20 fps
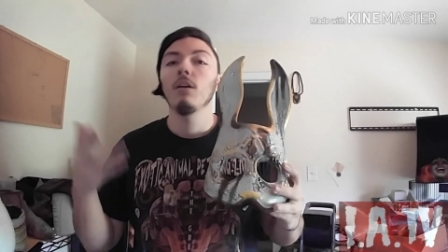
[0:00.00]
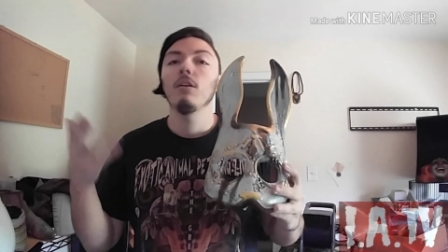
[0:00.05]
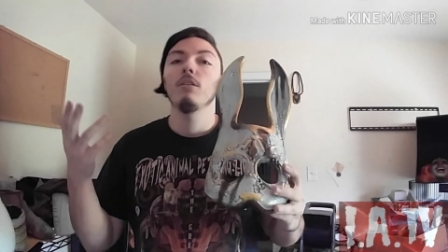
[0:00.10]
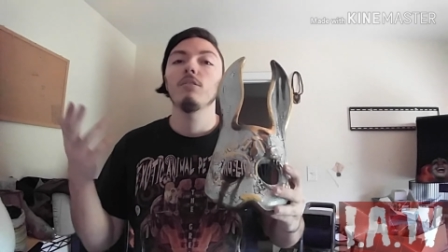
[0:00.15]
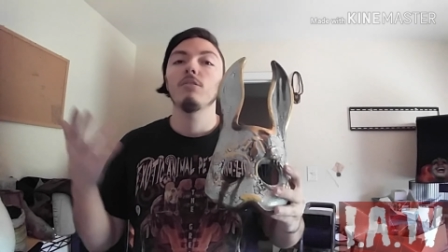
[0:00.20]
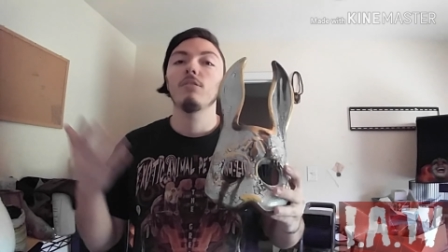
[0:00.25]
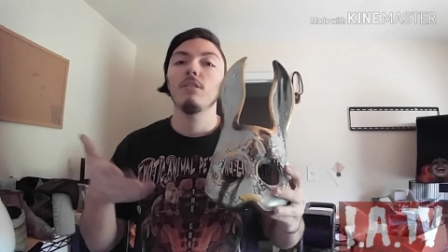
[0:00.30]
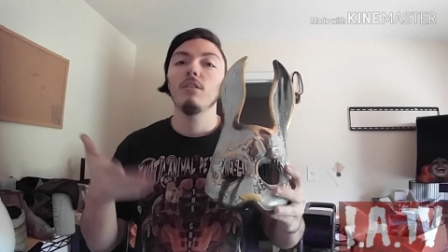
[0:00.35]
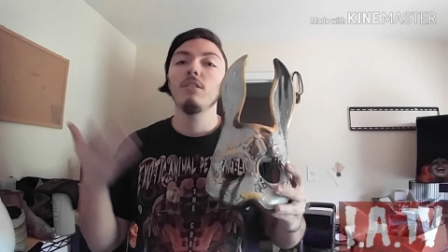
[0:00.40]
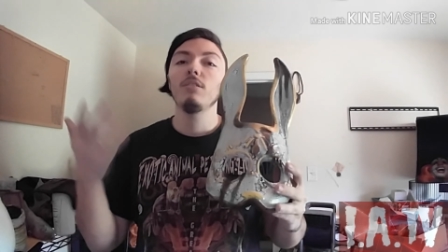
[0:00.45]

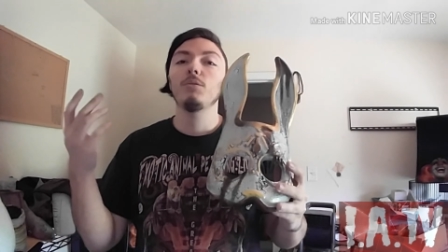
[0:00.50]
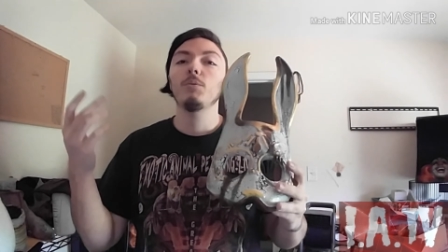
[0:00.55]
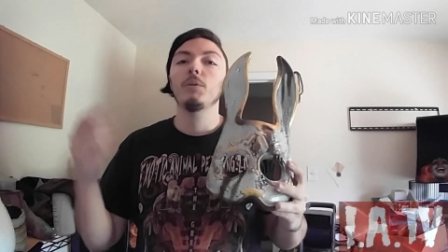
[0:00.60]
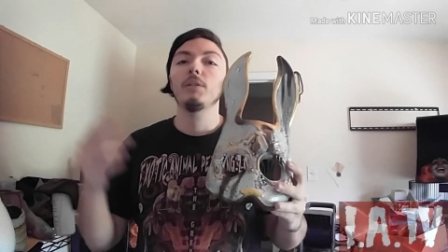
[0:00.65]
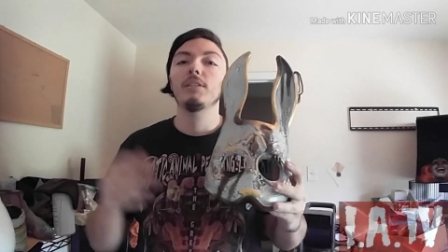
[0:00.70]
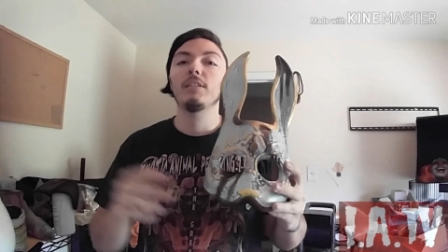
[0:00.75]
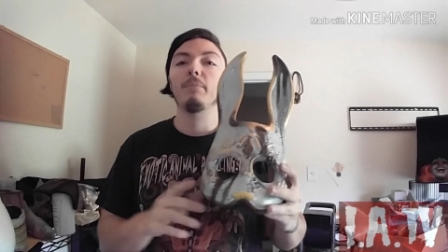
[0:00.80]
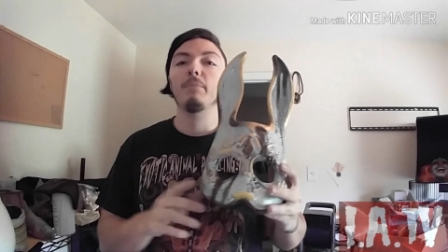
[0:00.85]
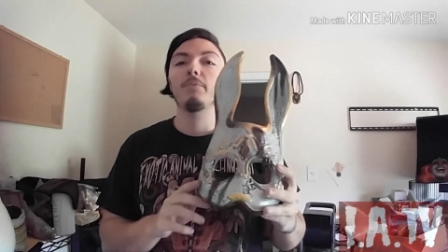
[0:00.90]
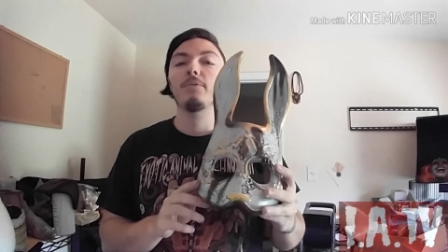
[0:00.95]
So this
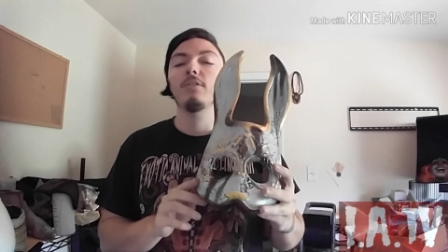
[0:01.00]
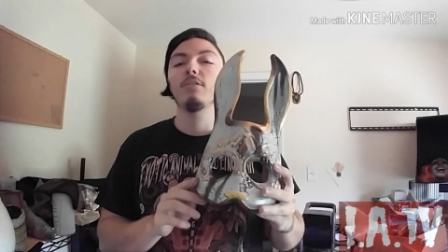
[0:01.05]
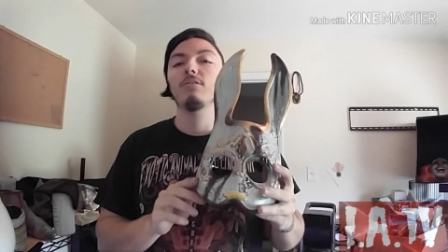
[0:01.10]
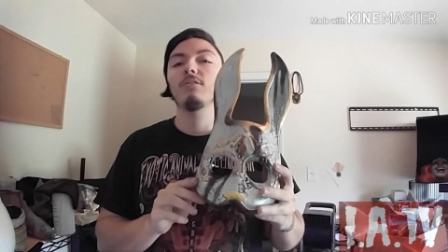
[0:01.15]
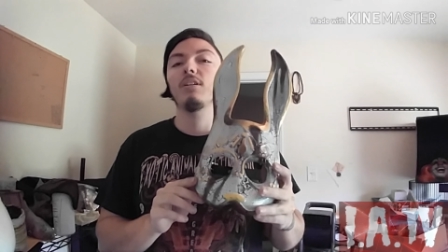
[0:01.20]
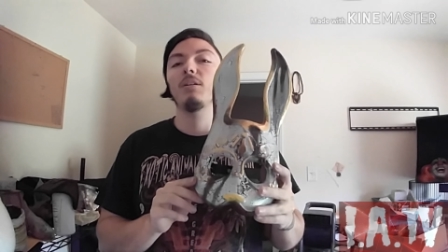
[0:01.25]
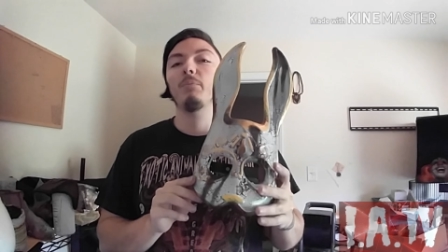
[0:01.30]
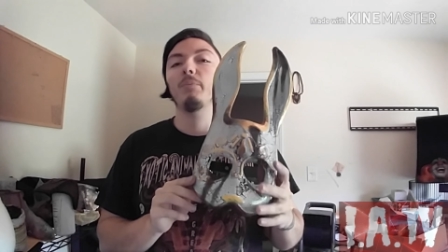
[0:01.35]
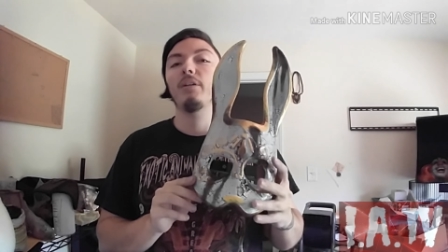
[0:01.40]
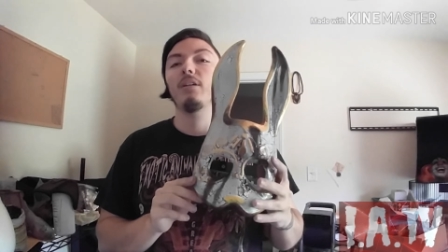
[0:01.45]
week's episode is
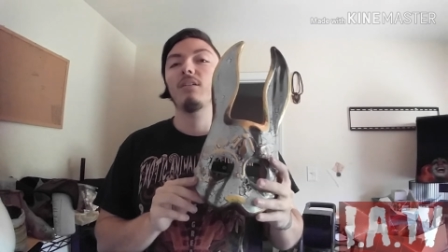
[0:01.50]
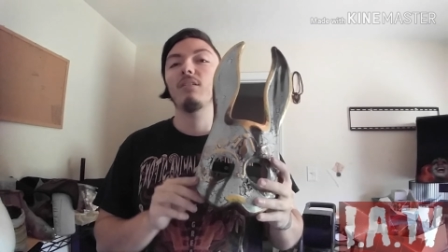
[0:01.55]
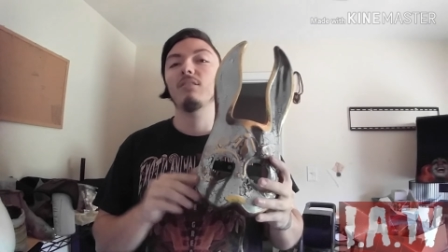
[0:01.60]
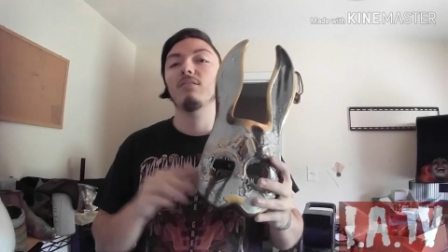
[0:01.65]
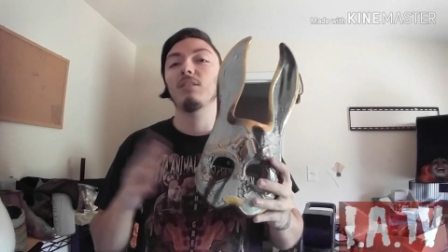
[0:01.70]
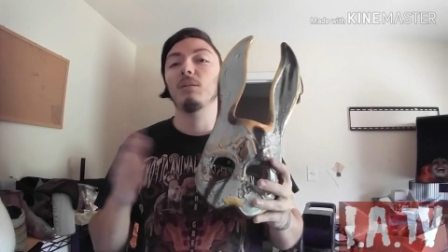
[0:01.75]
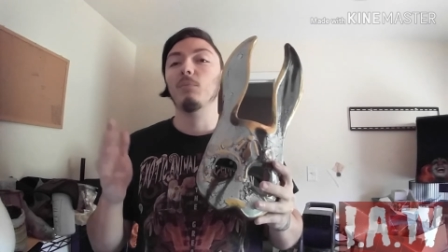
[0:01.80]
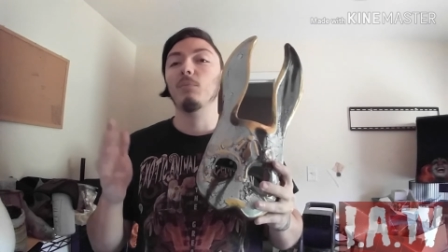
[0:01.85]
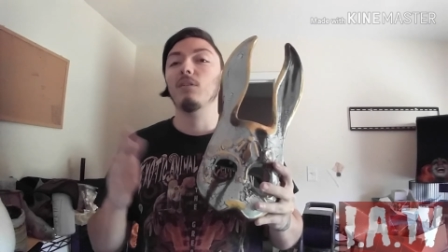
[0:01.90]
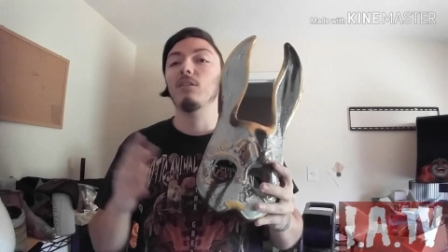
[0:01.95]
going to be on
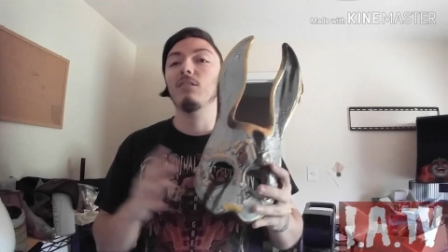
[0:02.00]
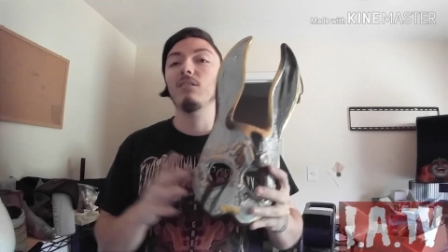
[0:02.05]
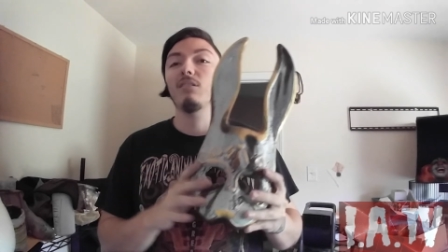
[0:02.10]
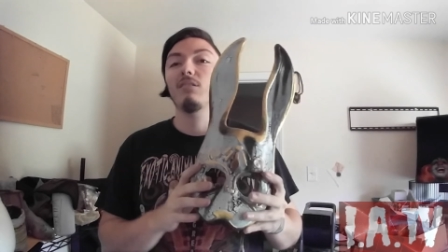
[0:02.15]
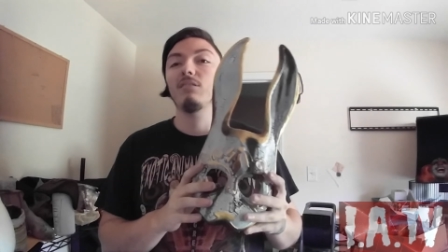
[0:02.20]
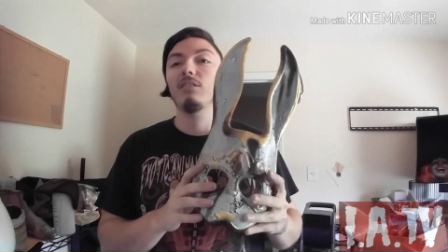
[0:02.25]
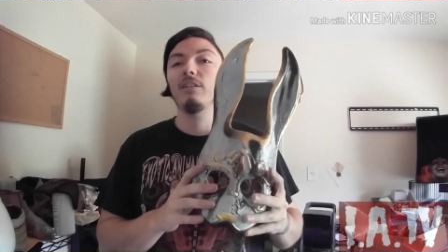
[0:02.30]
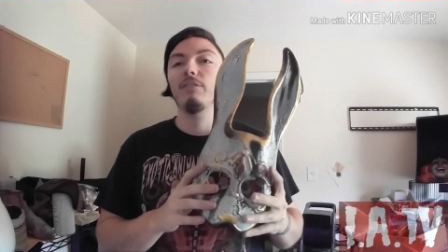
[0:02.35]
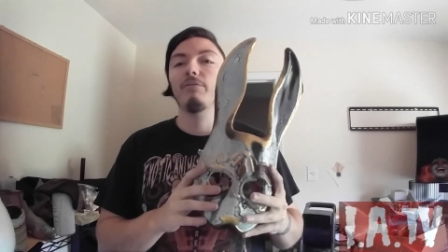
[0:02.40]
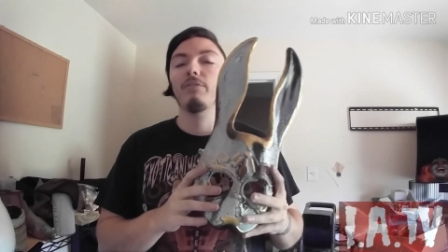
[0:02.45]
something a little
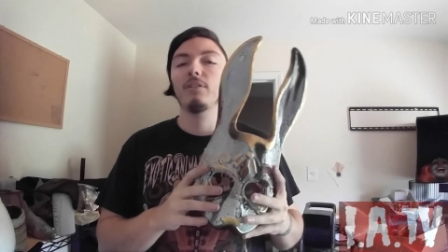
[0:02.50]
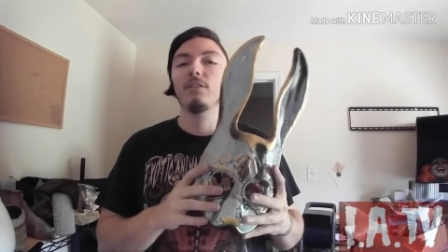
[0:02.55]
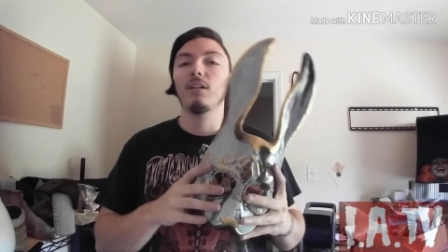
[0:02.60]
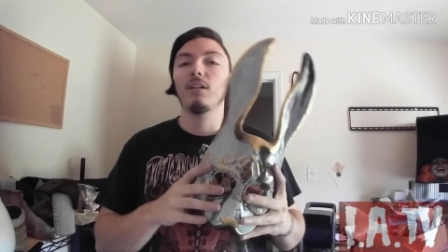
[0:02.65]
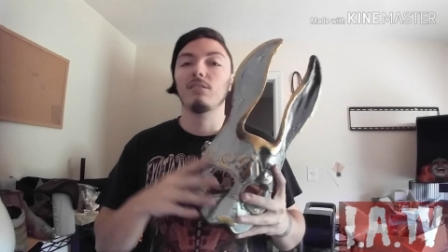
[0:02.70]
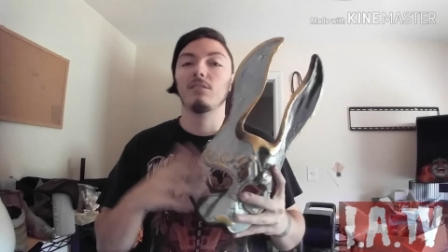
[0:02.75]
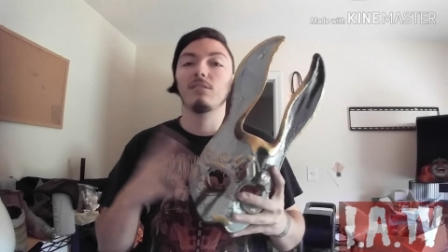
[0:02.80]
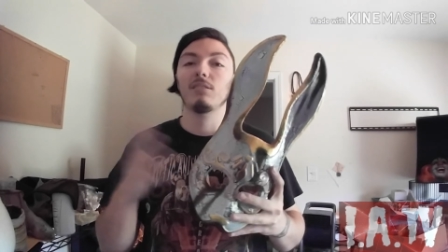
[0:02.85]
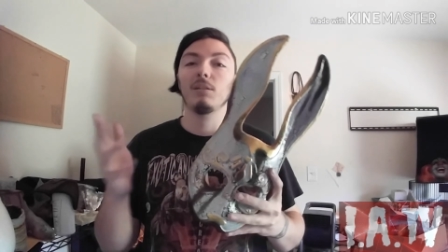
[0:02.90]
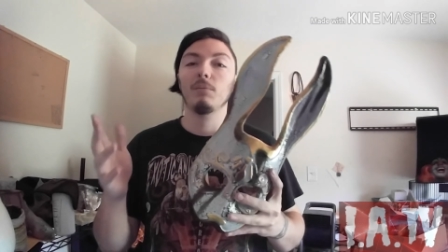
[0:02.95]
different,
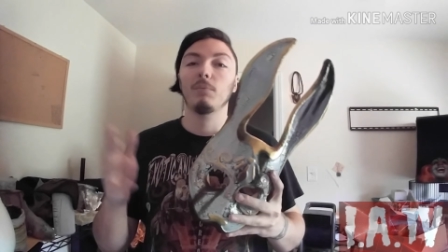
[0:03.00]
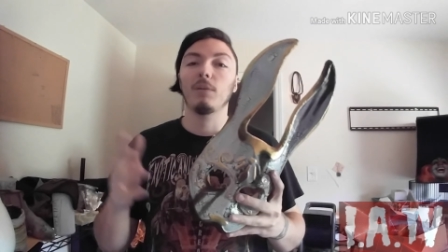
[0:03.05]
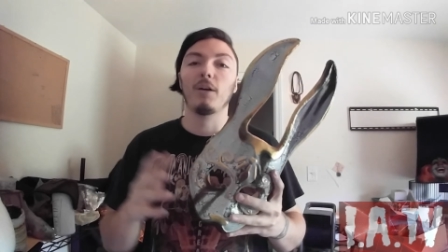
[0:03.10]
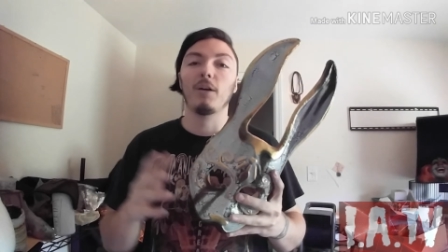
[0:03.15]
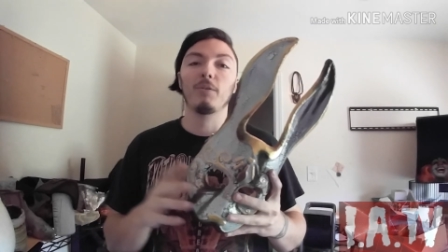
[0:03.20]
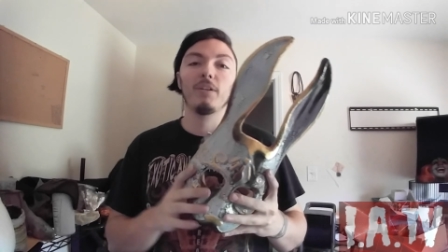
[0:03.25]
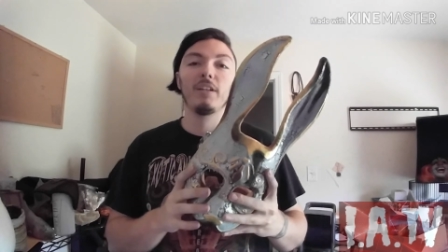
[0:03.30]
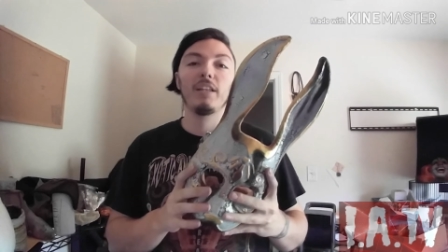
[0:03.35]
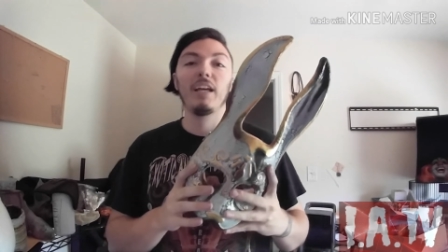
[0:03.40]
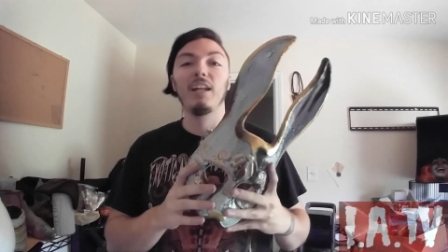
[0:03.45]
not Slipknot
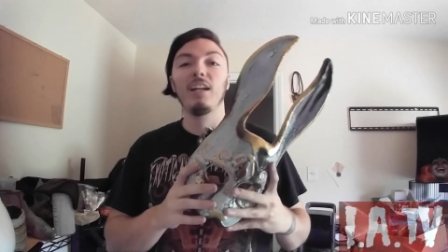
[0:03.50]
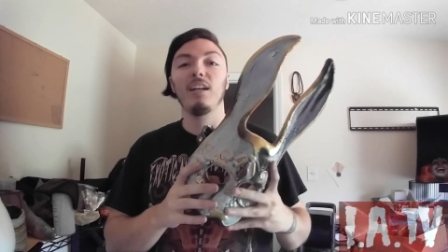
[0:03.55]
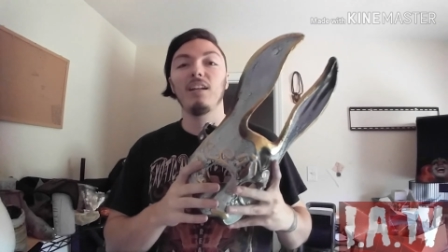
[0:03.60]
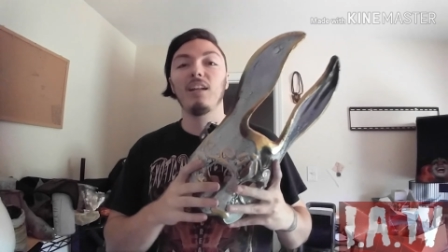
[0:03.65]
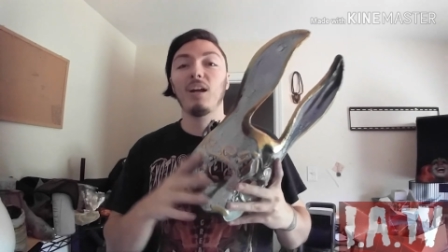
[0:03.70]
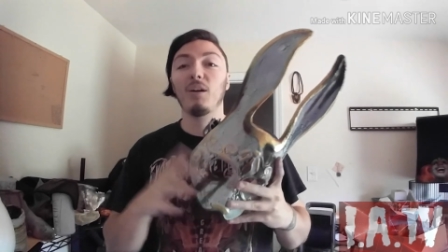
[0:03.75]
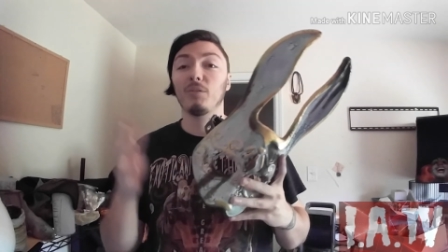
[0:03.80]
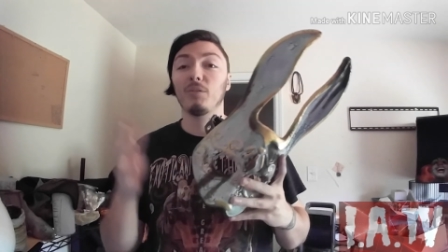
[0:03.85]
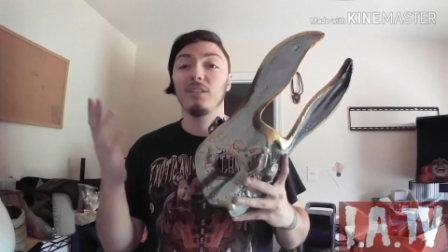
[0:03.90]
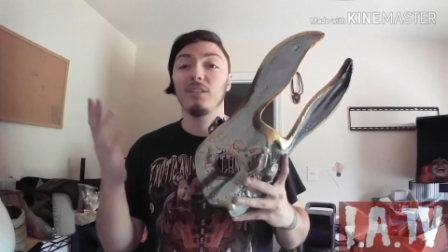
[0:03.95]
related,
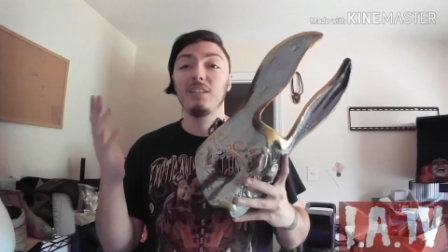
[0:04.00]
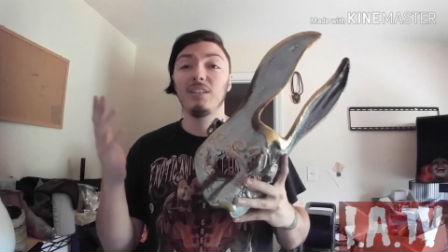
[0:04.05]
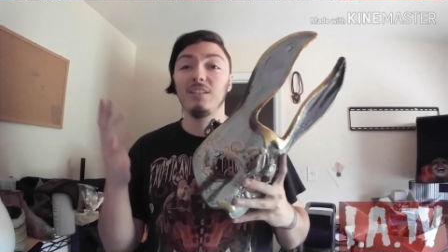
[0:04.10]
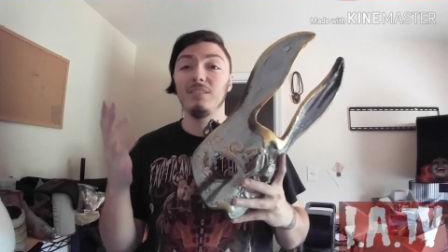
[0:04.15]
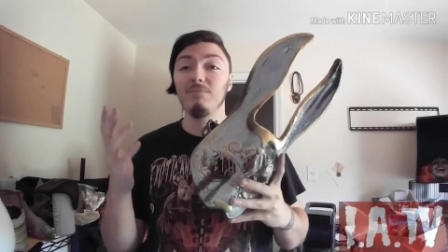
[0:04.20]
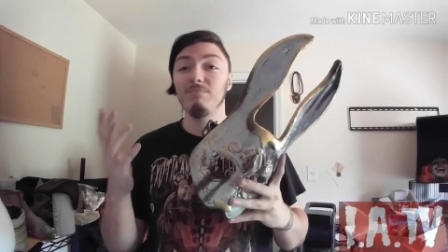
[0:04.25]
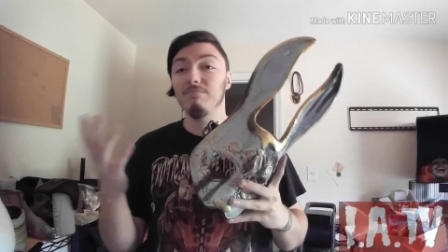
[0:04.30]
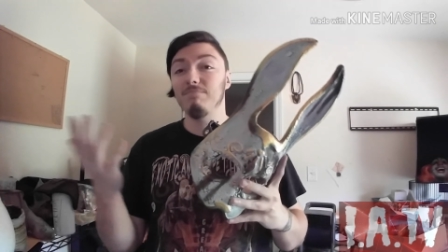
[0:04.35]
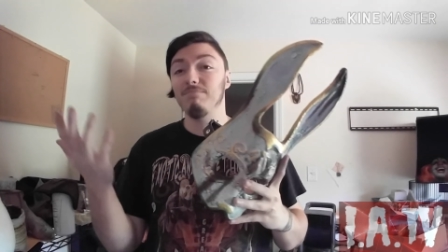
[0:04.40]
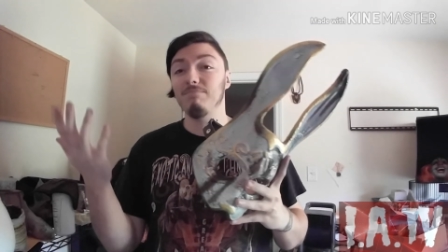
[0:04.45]
not really